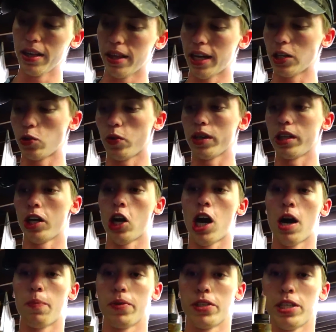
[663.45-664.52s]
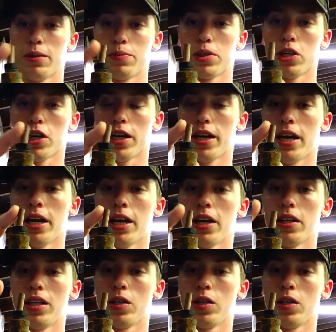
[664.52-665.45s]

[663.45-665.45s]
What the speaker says: That's why the copper tips are in here.